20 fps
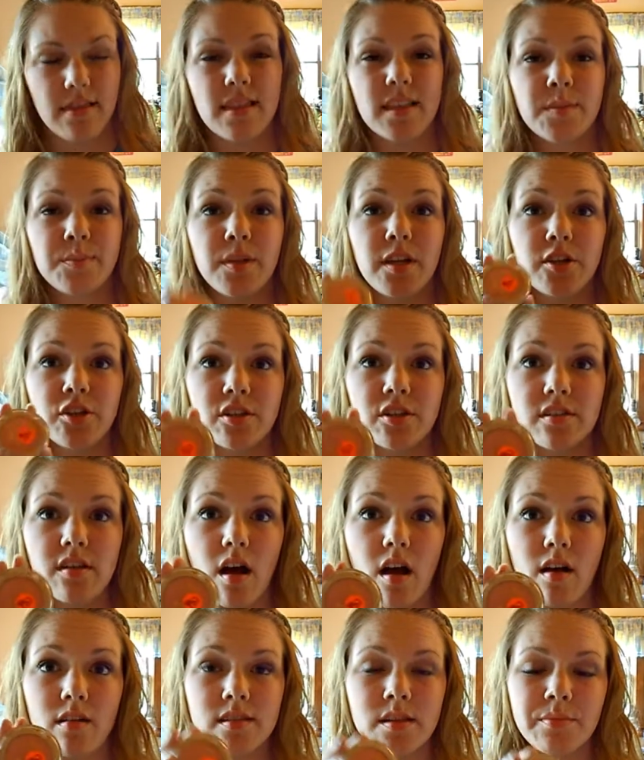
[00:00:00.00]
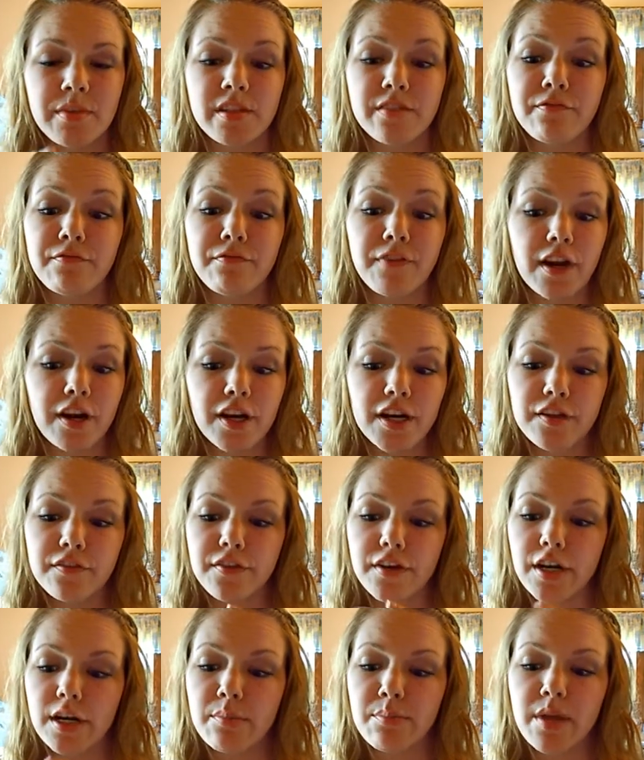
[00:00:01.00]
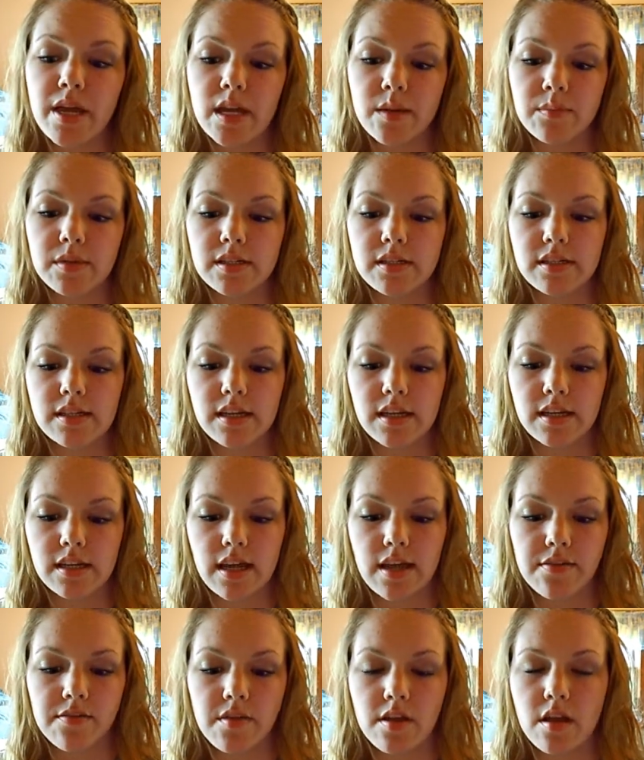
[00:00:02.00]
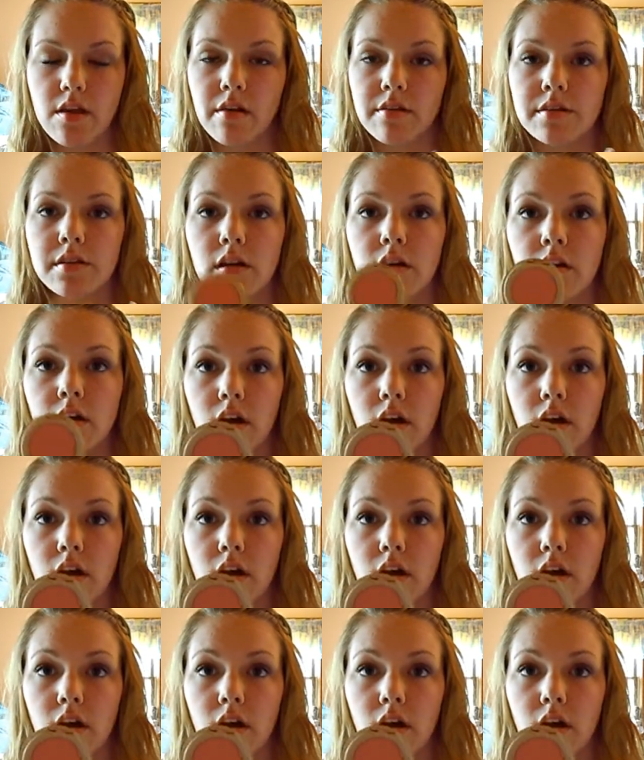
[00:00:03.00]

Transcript: this blush is awesome. It's very, very pigmented and there's